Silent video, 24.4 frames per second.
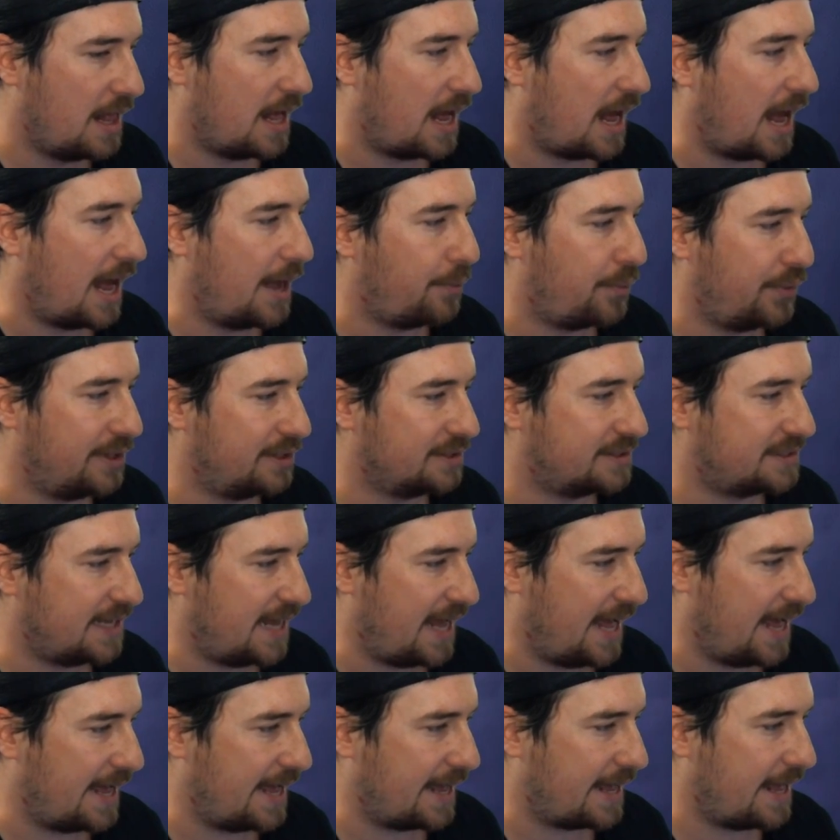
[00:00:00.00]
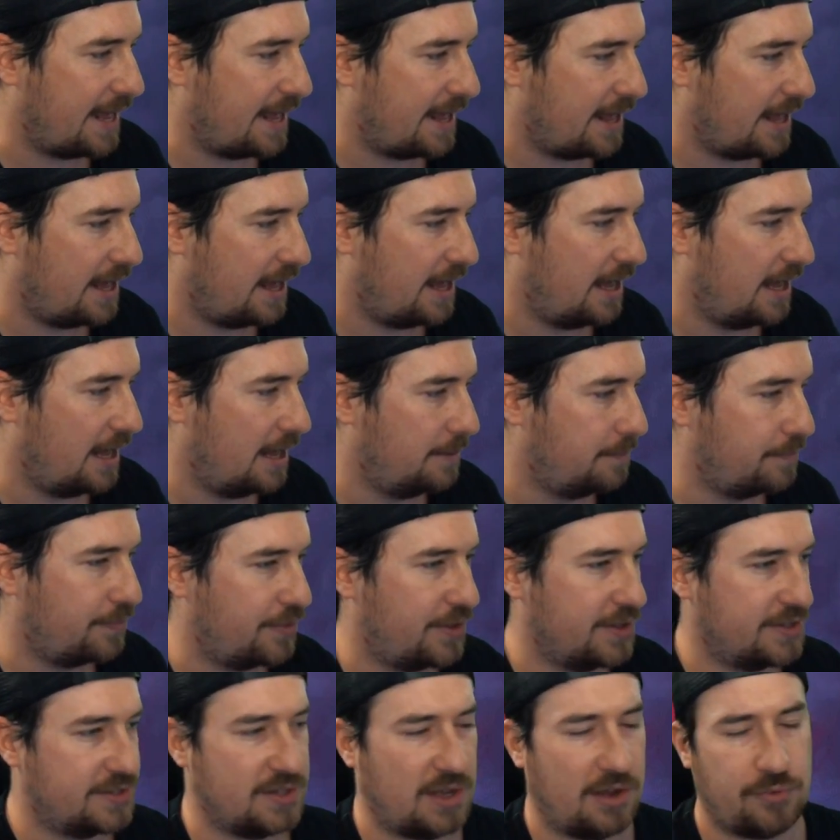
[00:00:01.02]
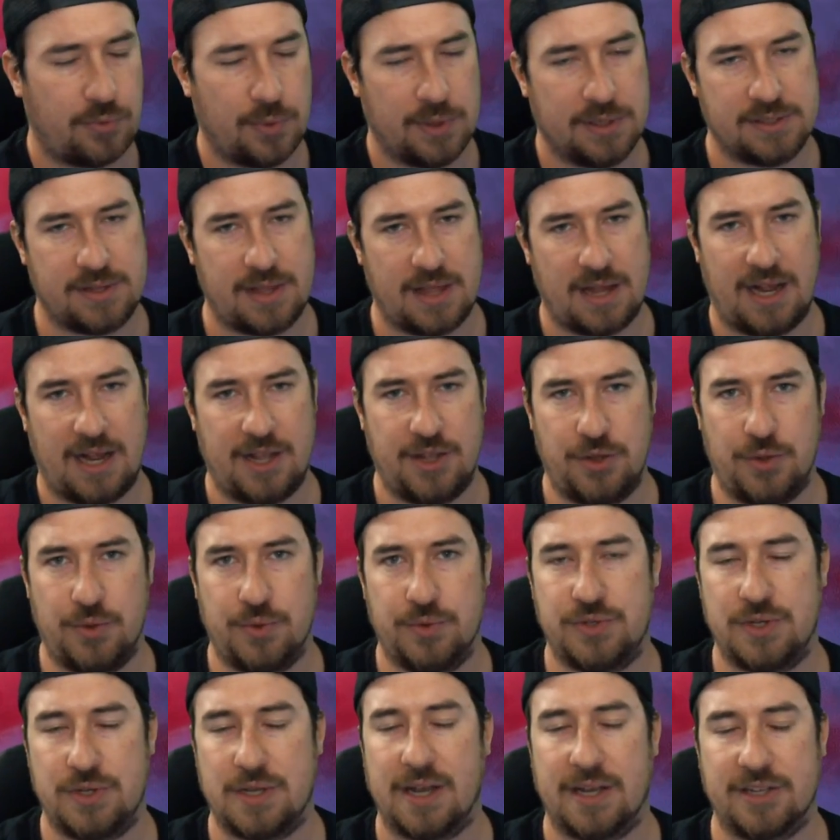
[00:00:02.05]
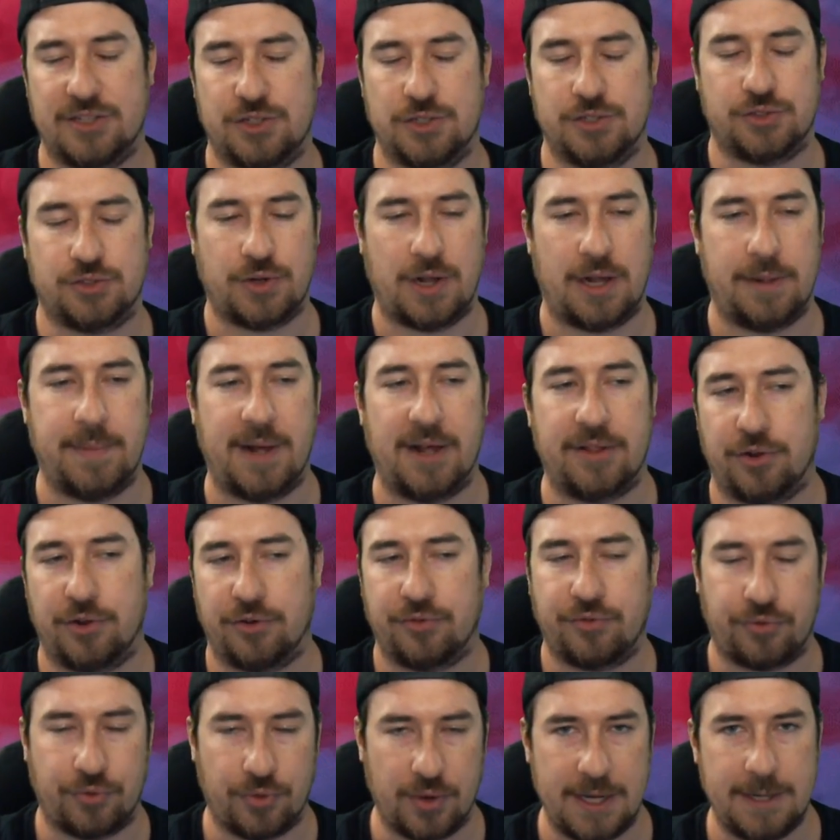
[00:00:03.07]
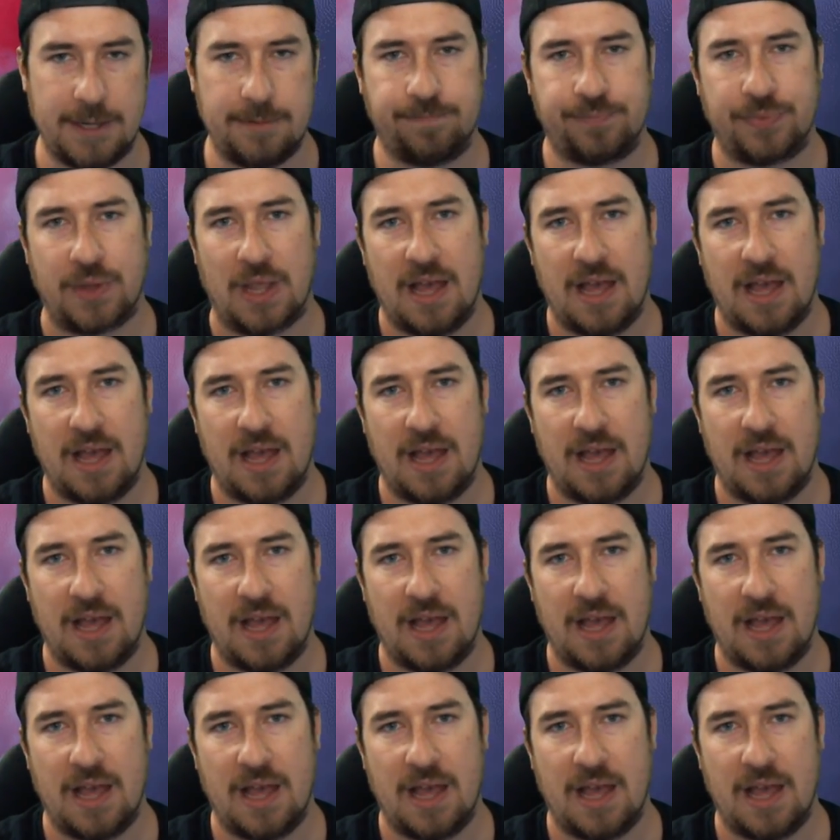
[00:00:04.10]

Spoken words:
I will tag the software that I use. You guys should try them out. They're free.